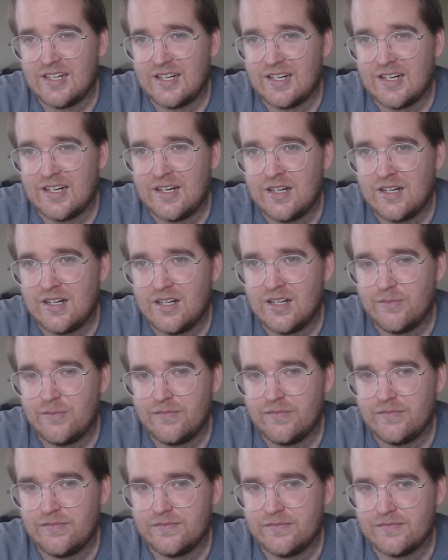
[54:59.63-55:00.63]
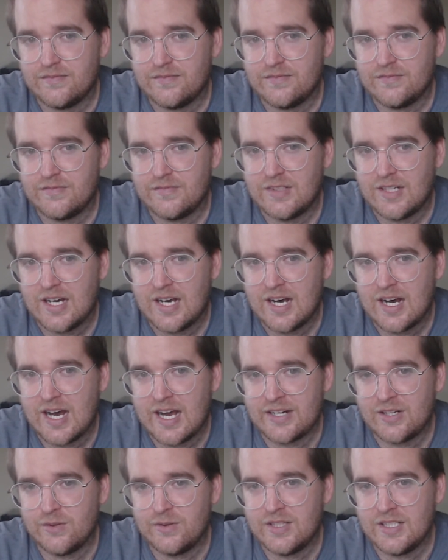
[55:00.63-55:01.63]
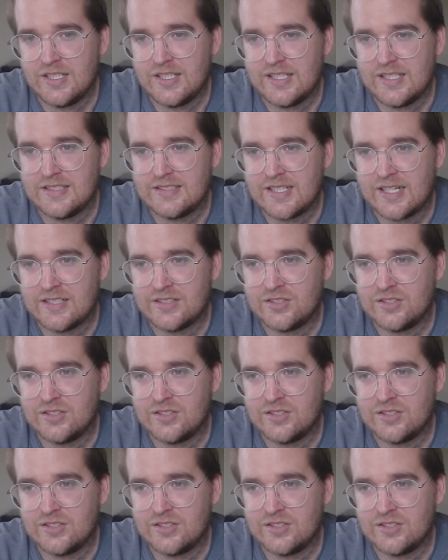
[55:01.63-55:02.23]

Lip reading: I don't think he's as